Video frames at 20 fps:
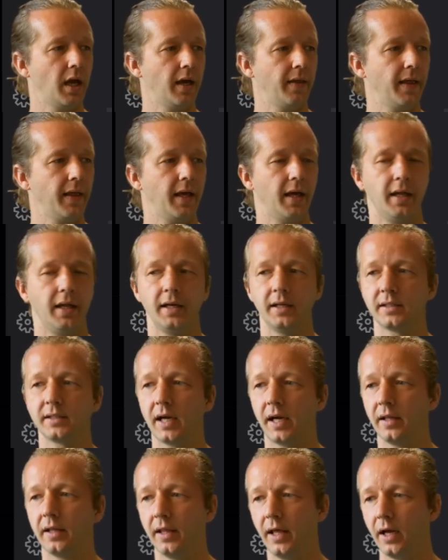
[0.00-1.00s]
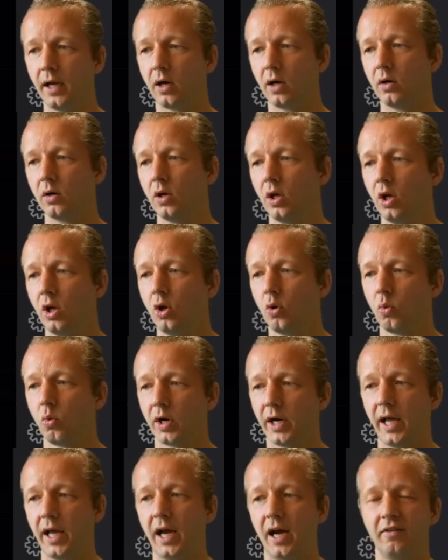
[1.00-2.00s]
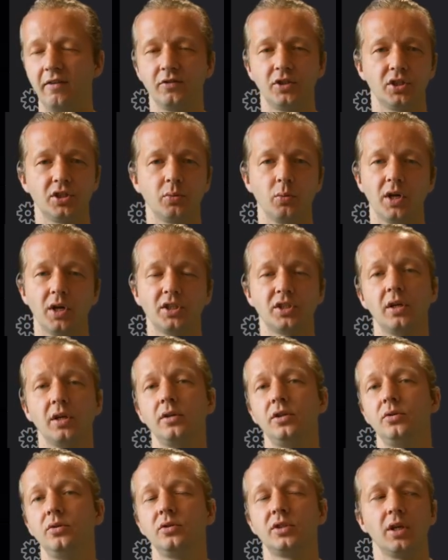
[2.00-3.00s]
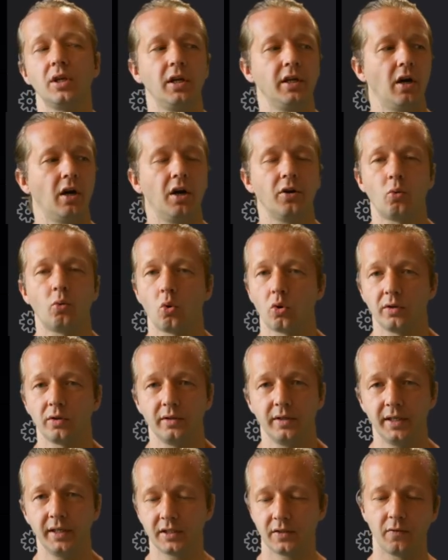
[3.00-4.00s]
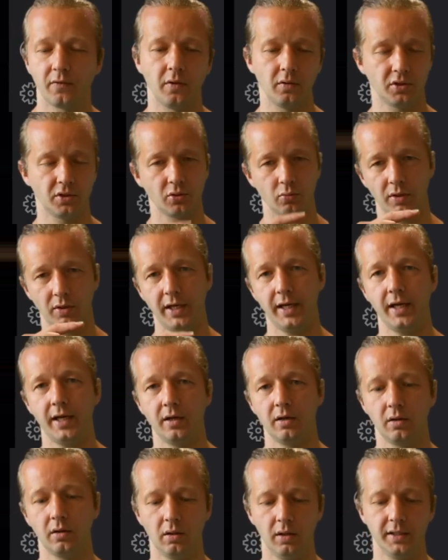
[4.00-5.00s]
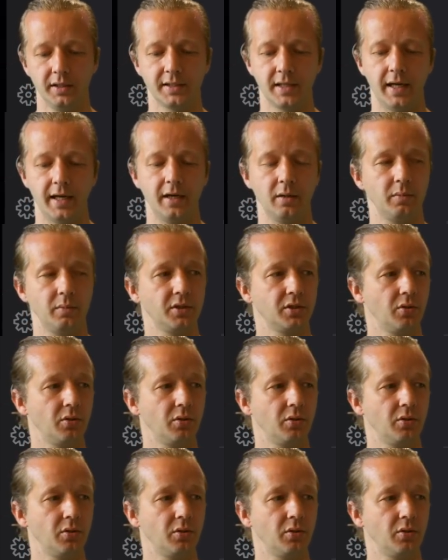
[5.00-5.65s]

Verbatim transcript: And then inside of there, we're gonna have just, we're just gonna use an unordered list for those three list items.